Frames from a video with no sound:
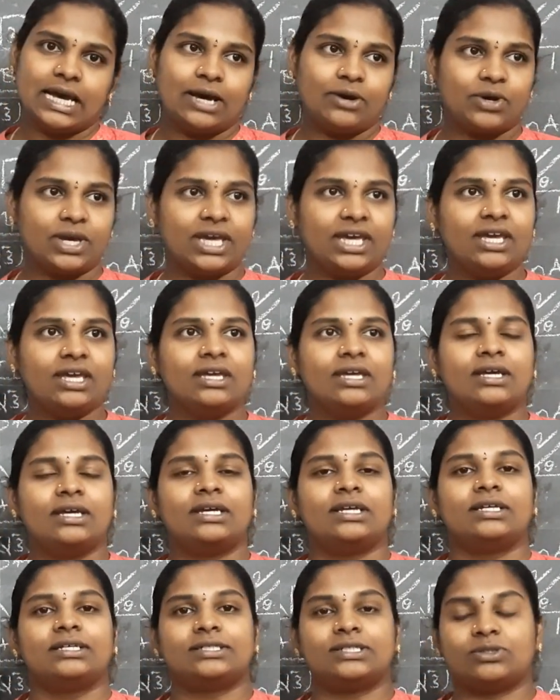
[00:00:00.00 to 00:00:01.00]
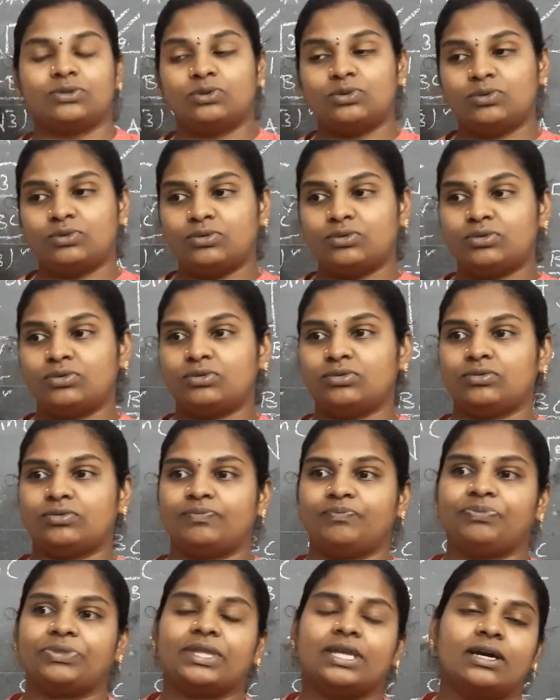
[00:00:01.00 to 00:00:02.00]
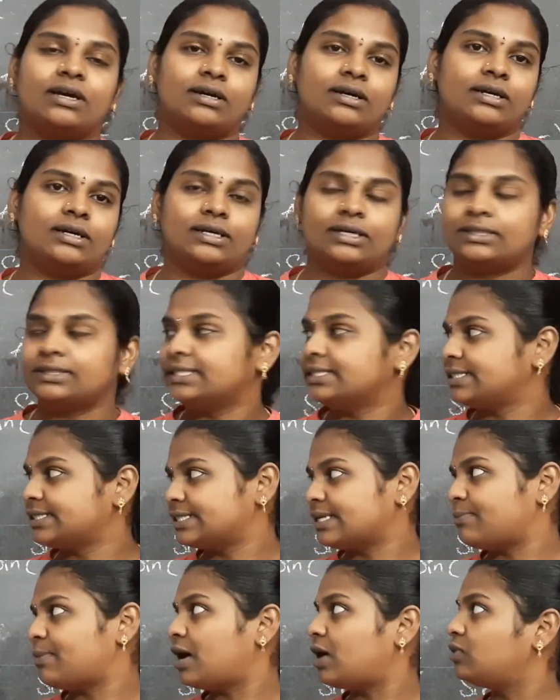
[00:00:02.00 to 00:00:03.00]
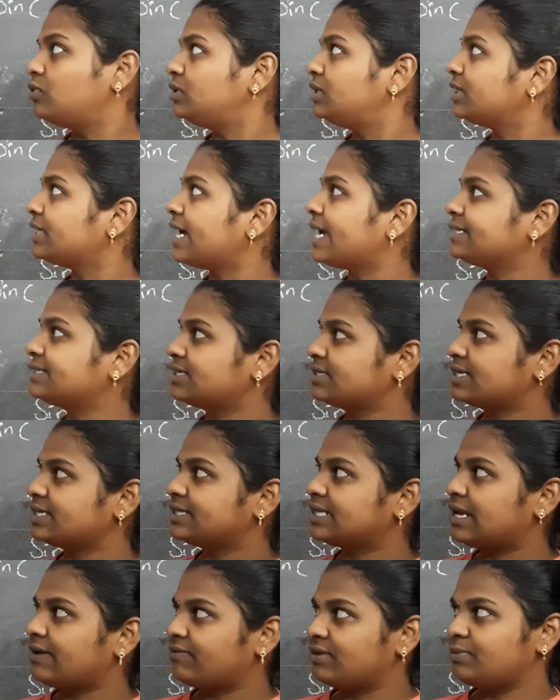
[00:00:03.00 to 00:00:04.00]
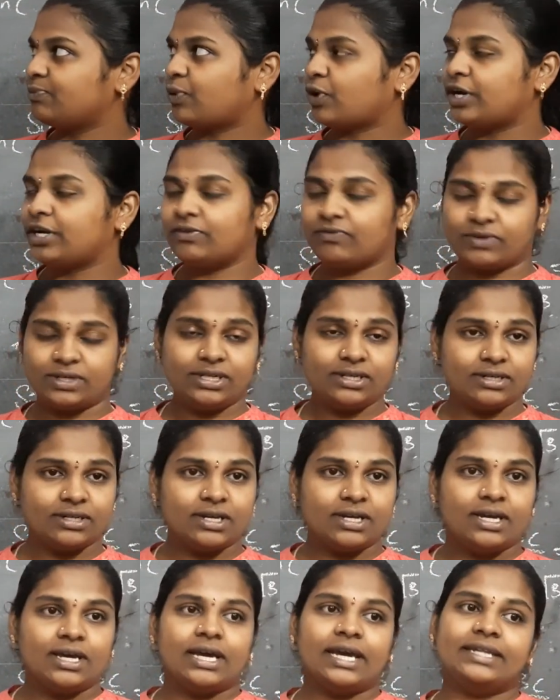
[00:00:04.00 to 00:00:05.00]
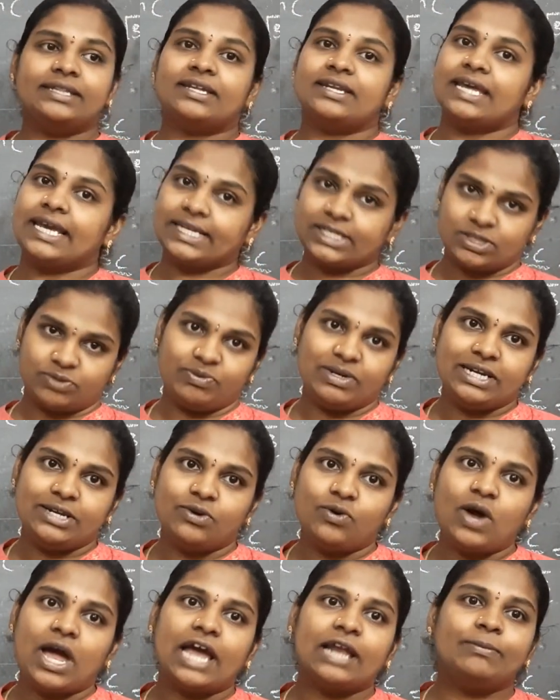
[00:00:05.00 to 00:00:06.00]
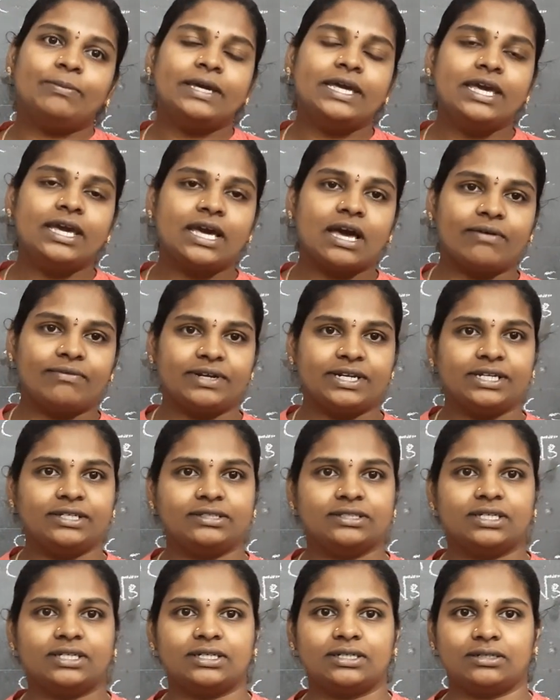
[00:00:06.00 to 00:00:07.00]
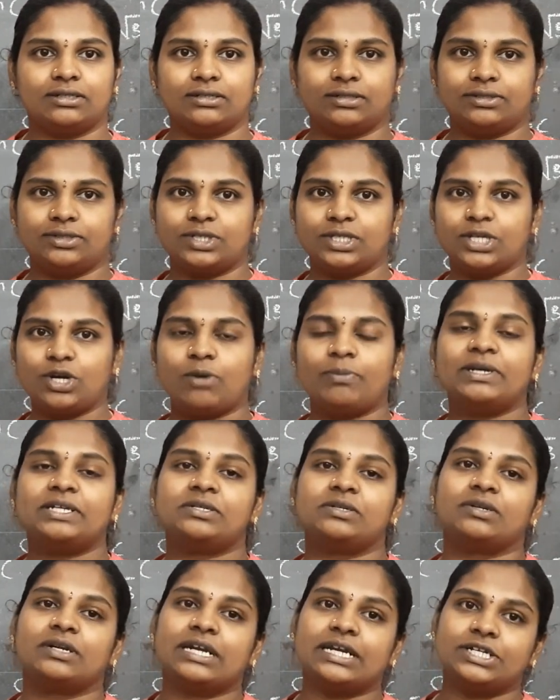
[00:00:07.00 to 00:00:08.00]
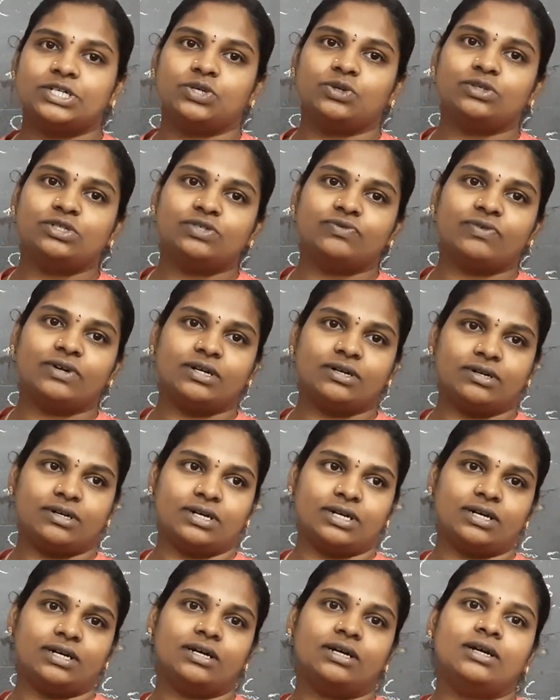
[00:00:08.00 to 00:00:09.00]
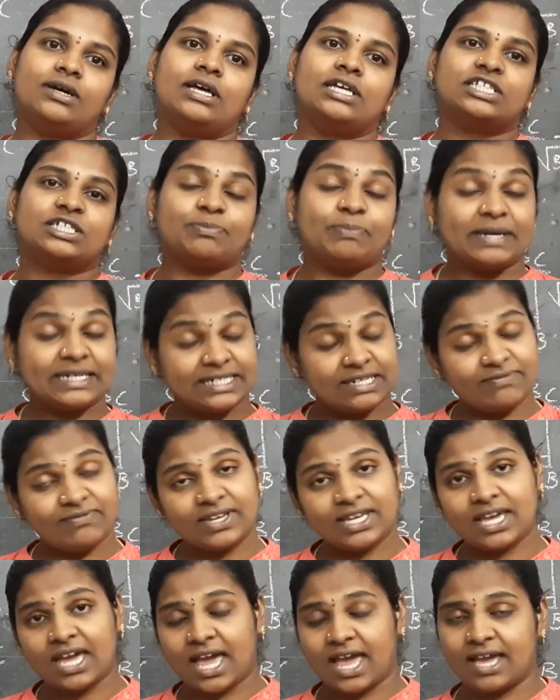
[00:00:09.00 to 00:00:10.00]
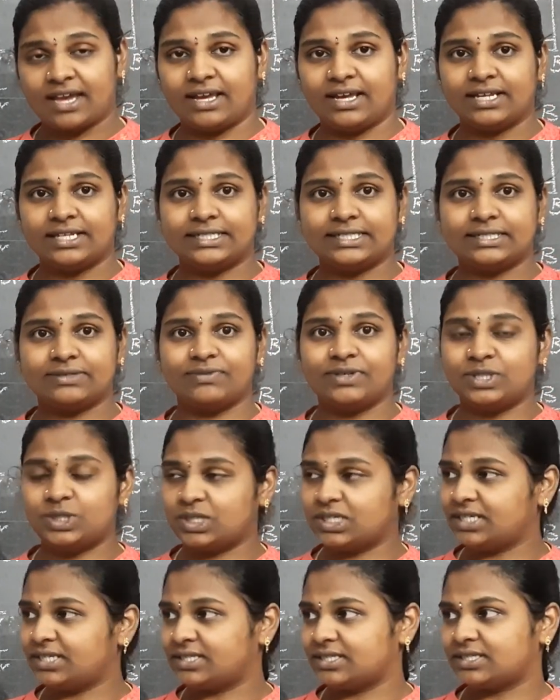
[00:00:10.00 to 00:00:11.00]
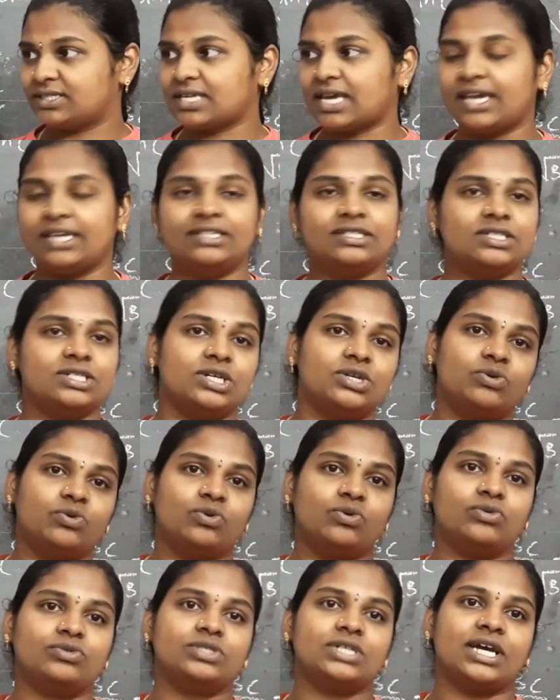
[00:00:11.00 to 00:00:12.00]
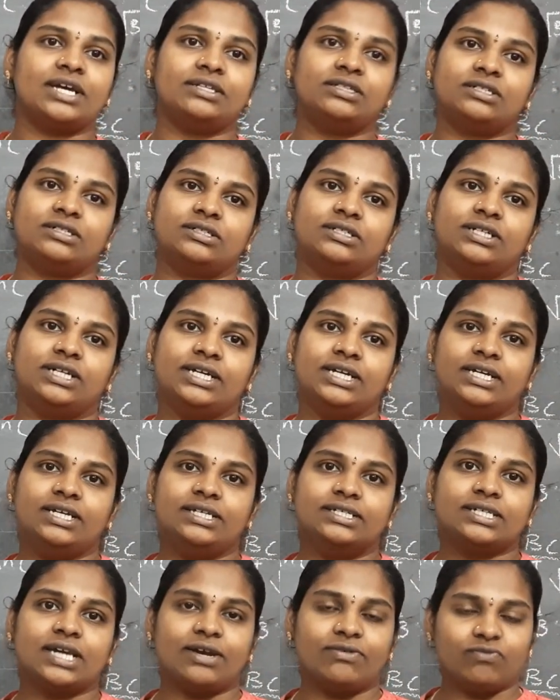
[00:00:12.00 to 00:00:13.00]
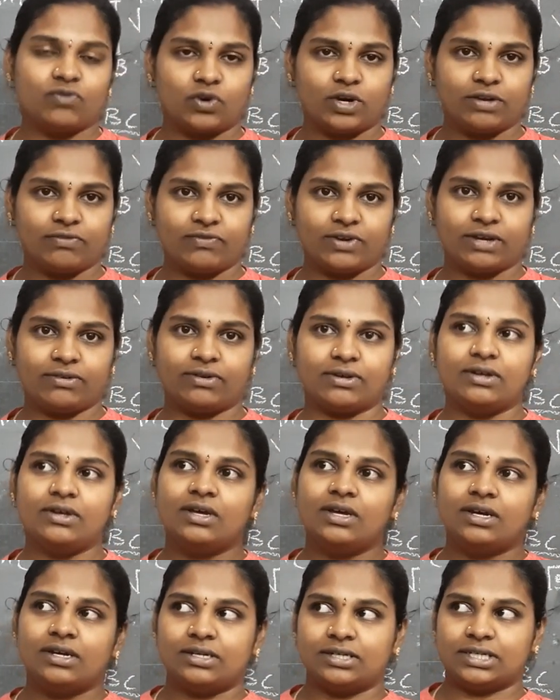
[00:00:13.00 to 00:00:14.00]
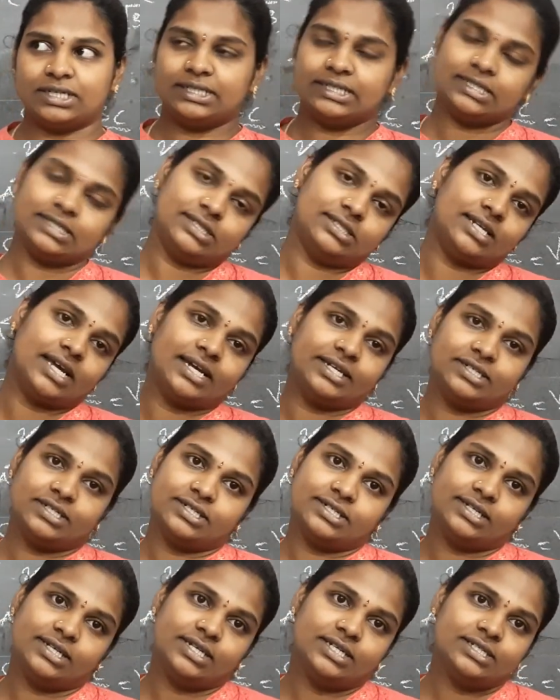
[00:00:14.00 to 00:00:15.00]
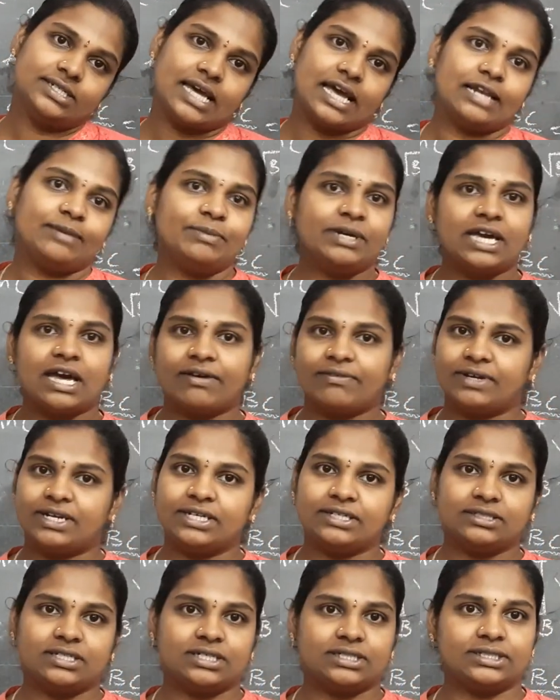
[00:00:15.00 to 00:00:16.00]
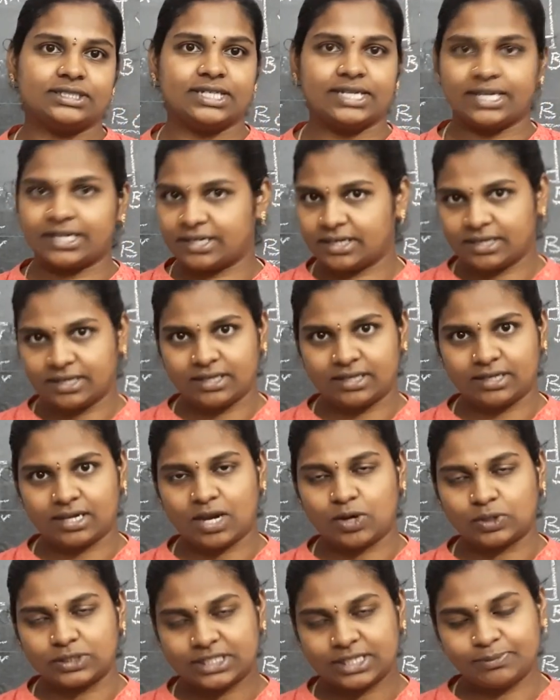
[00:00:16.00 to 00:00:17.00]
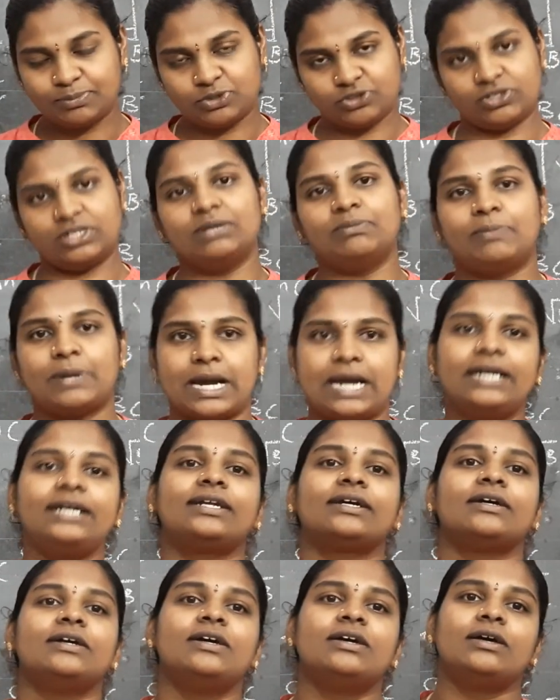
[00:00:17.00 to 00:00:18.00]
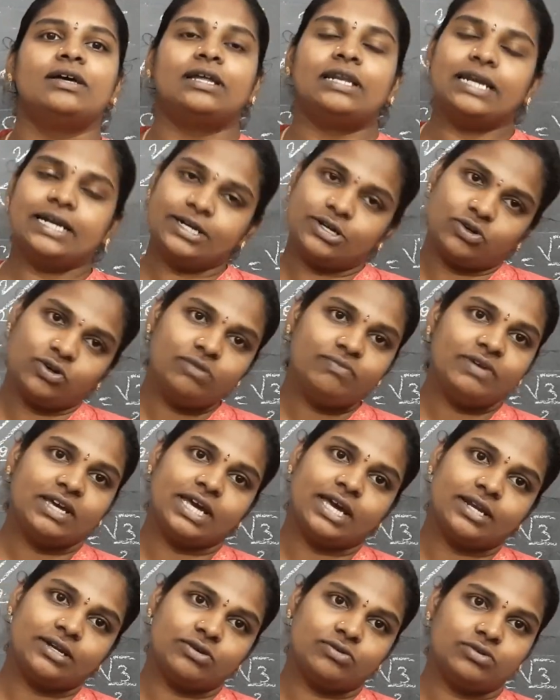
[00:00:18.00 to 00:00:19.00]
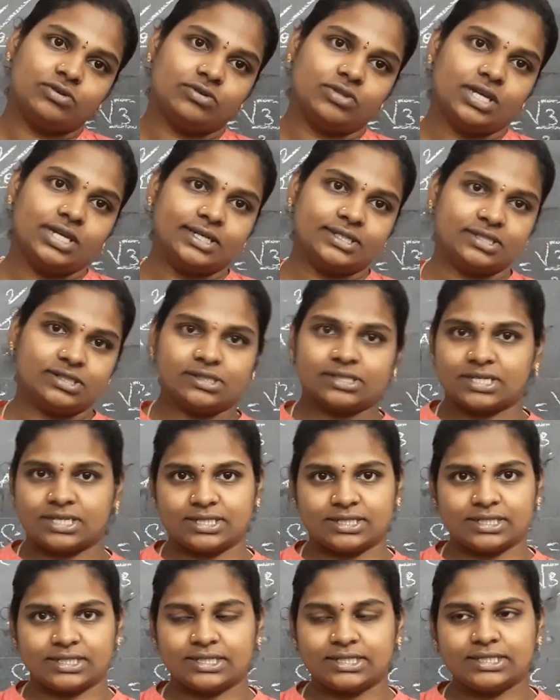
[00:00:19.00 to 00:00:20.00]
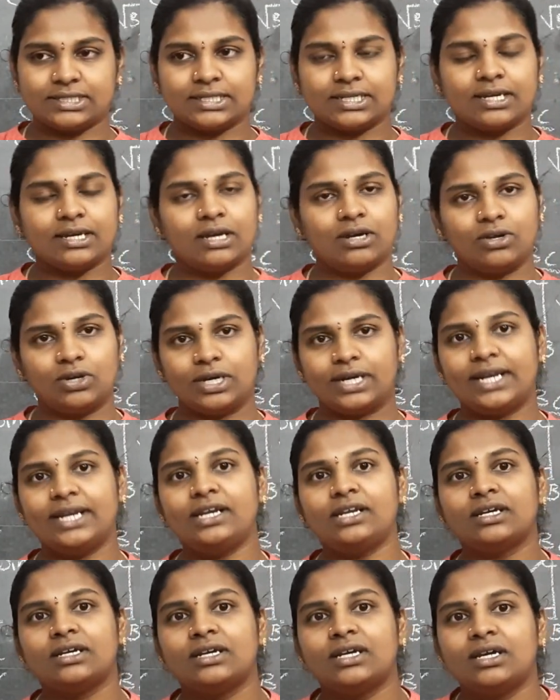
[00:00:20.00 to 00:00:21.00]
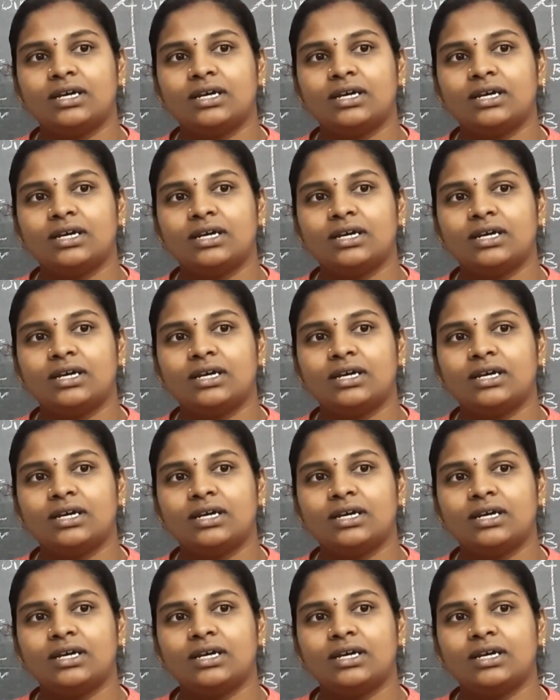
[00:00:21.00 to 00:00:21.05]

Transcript: Okay, so this is about exercise 11.1. In the next video, I'll be covering the trigonometric ratios for specific angles, which is sine 0, sine 30, sine 45 till 90 degrees. I'll be covering that theory conceptual part. Later on, we can go to the exercises. All right.